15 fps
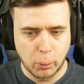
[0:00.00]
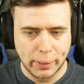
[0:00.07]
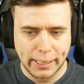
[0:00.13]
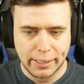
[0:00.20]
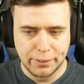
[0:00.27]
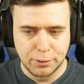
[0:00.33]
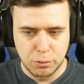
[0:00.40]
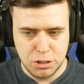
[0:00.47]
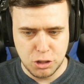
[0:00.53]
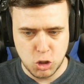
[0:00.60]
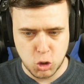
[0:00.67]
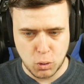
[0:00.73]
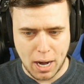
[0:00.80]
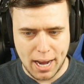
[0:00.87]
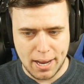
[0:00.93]
Maria, there was a
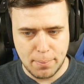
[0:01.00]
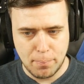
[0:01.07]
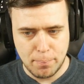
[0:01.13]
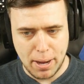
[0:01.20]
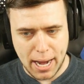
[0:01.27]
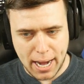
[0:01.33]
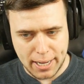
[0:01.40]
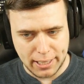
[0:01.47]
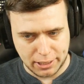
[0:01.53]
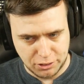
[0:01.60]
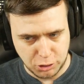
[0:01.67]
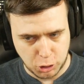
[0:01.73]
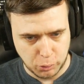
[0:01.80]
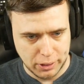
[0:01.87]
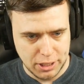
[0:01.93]
dramatic
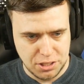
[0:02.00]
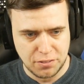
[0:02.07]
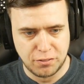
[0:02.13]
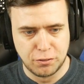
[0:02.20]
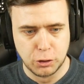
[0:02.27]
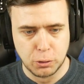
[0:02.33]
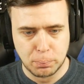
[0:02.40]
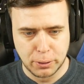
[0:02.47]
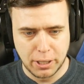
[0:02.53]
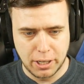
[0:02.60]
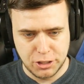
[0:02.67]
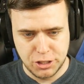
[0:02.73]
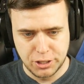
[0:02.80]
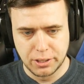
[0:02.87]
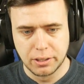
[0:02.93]
decrease in food
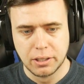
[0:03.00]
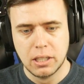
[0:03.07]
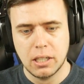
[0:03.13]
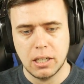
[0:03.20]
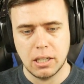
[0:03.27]
production.